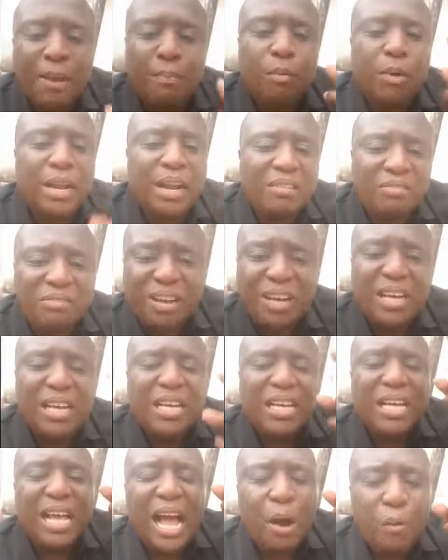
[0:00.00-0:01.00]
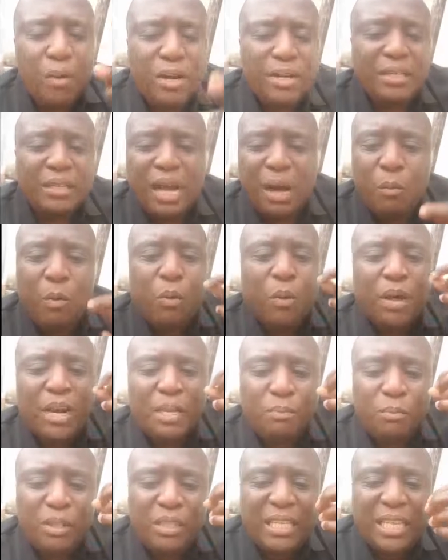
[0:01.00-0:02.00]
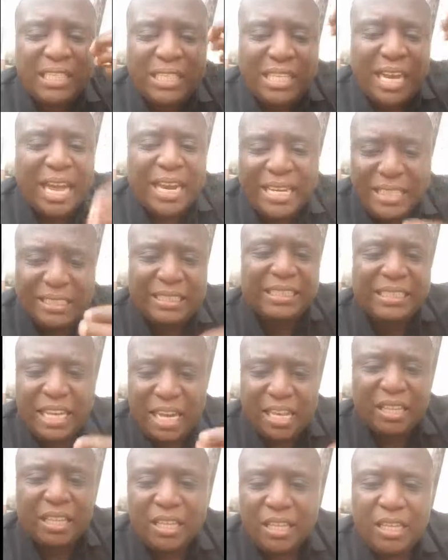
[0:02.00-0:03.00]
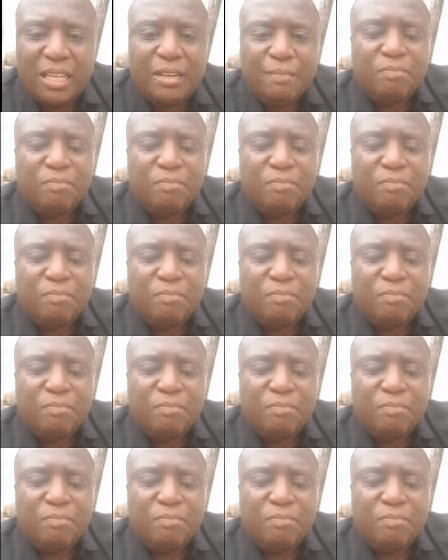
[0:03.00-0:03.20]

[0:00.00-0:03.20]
I want me and my wife to move to Gutu, for God's sake, and just slam it for 5 years.